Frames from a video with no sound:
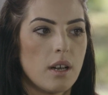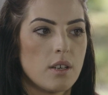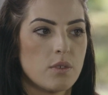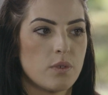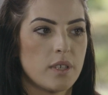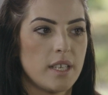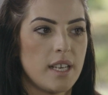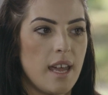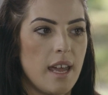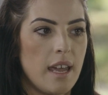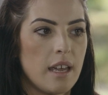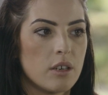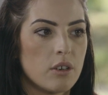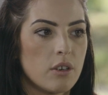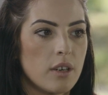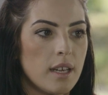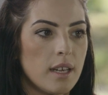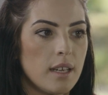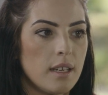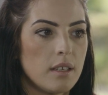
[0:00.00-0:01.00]
I was really
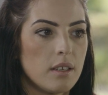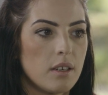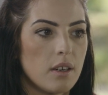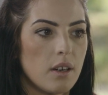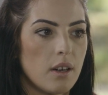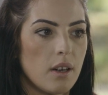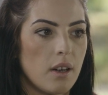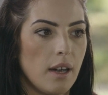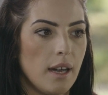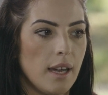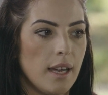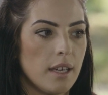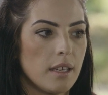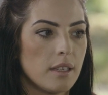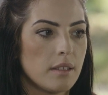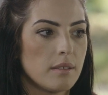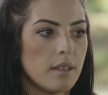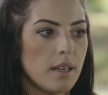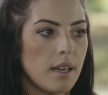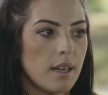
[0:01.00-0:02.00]
angry.
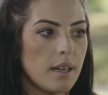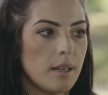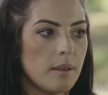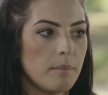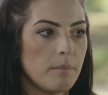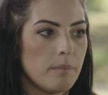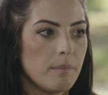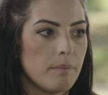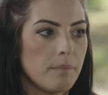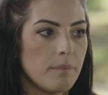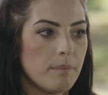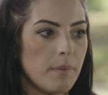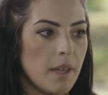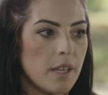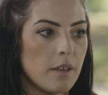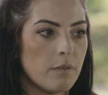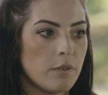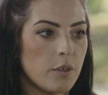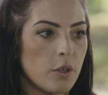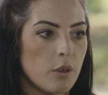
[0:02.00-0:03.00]
I um,
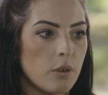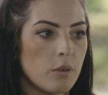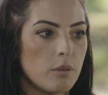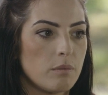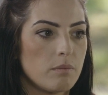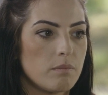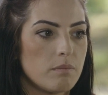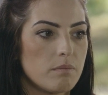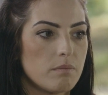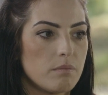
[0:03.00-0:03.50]
had a few